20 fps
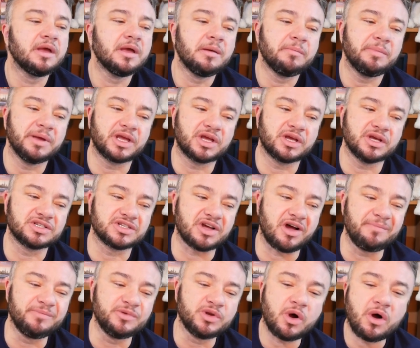because
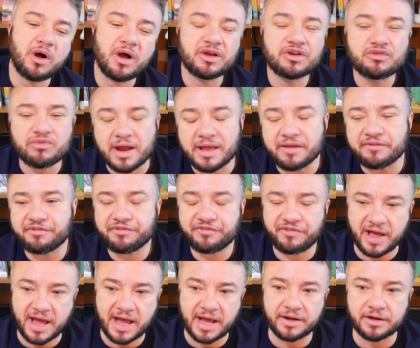I'm not a great
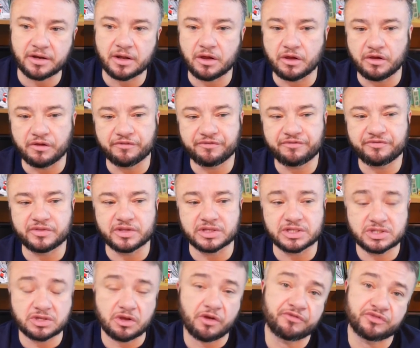fan of the
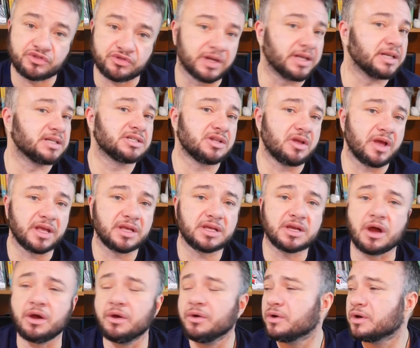soft drinks like
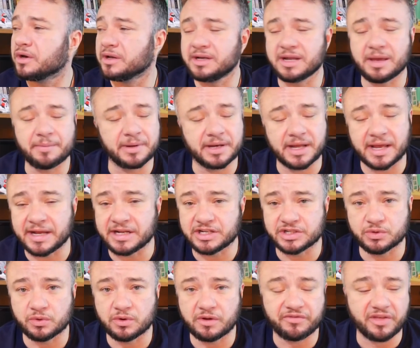Coke and lemonade and
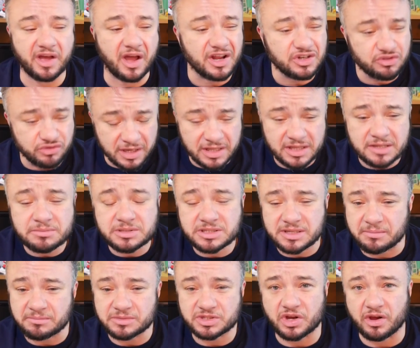all of that. I drink them
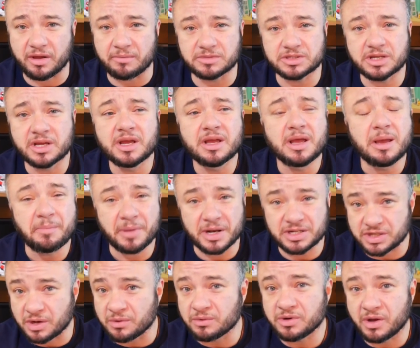sometimes, but I
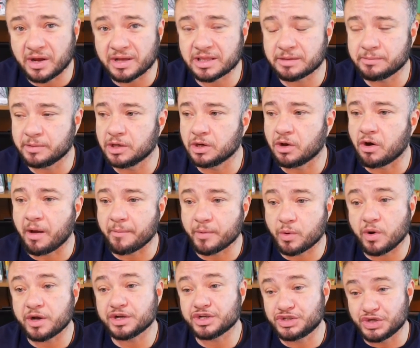don't like them a lot. I'm
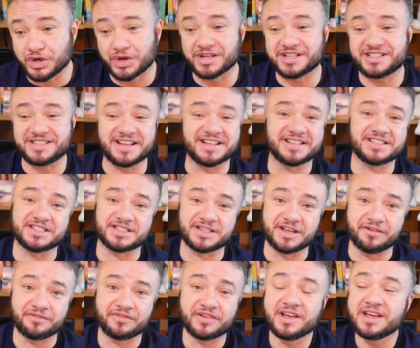quite sugar
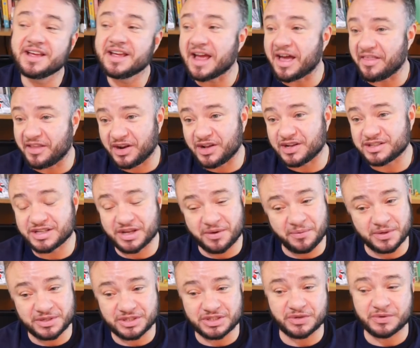sensitive, and the last thing I
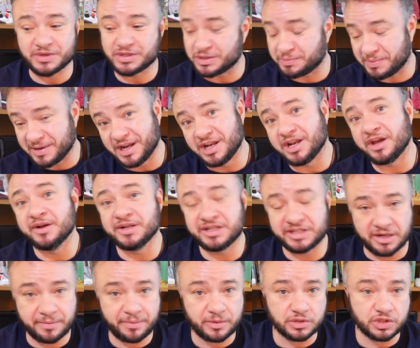want to do is just be loaded
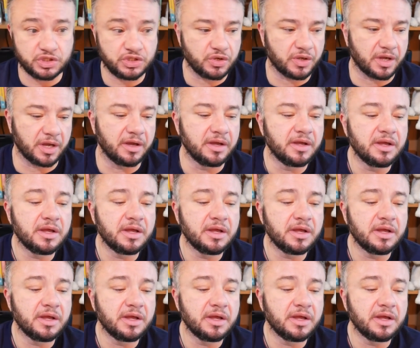up on sugar